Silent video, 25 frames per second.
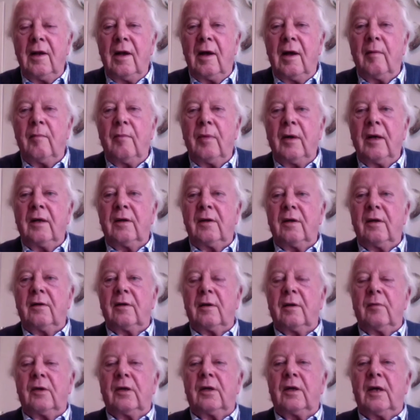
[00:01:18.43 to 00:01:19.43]
numbering
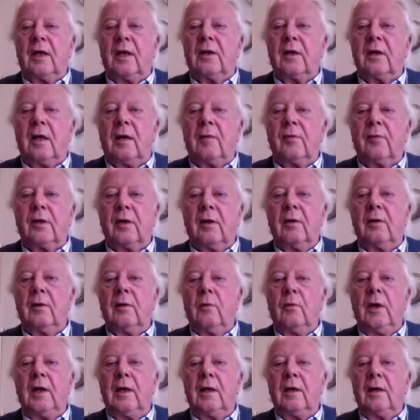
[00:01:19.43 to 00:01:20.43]
system set up so
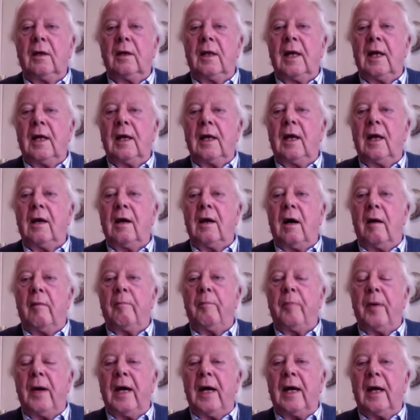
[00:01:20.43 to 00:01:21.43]
that we could then
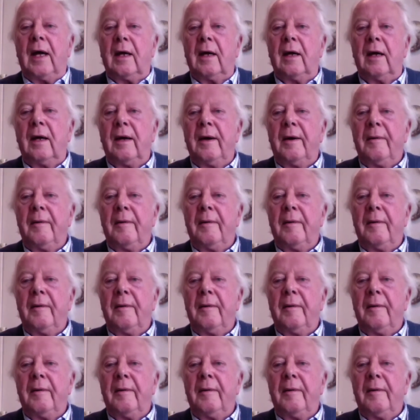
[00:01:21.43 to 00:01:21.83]
cut back,